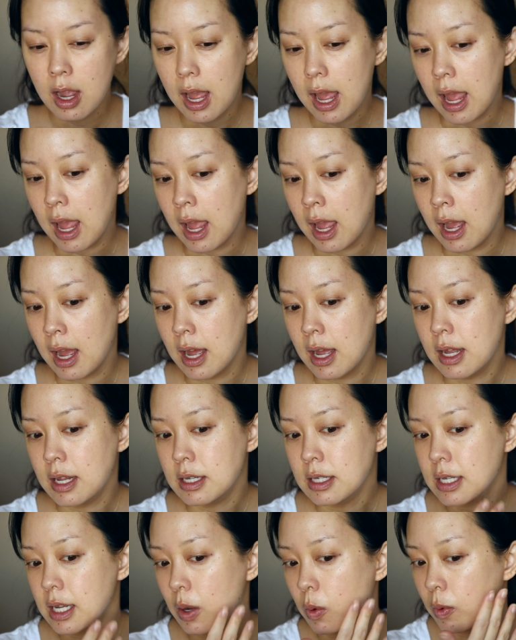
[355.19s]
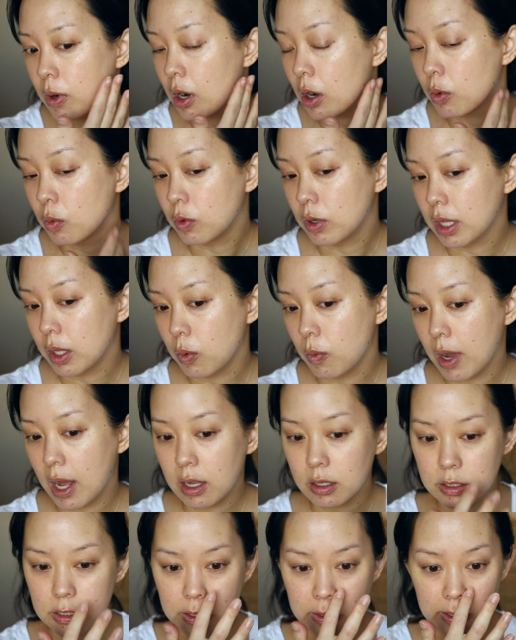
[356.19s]
And it went on really
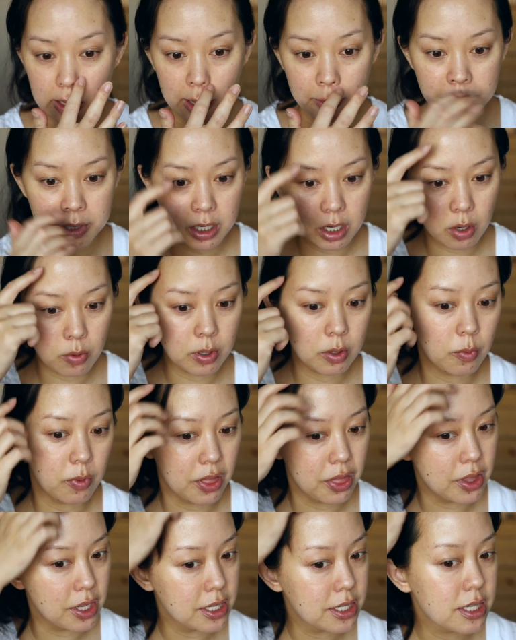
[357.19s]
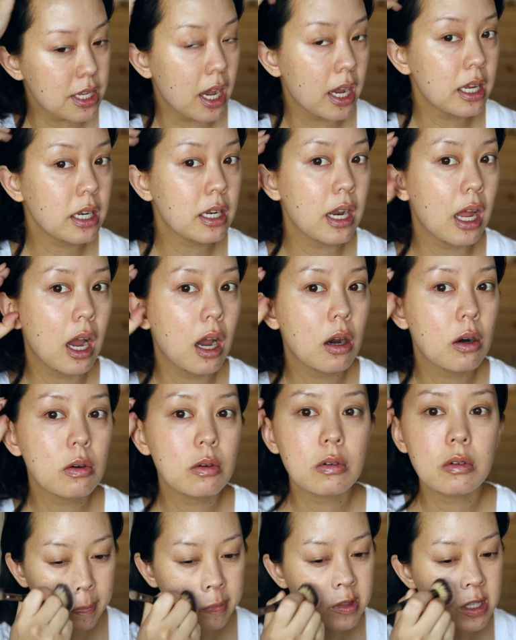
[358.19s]
well. So I'm gonna go in with this side now.
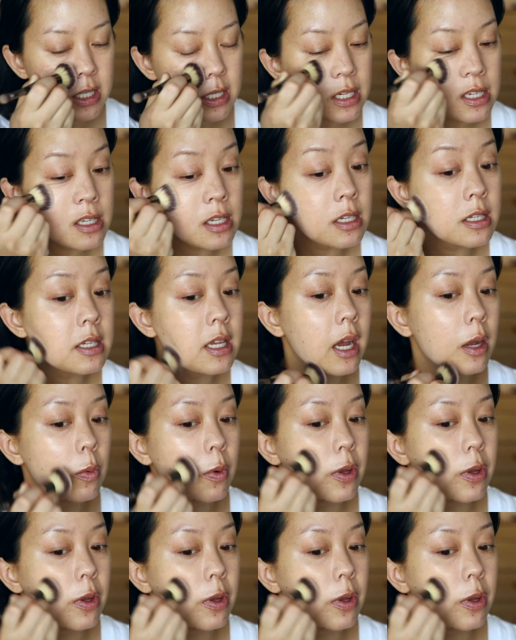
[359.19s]
This is the side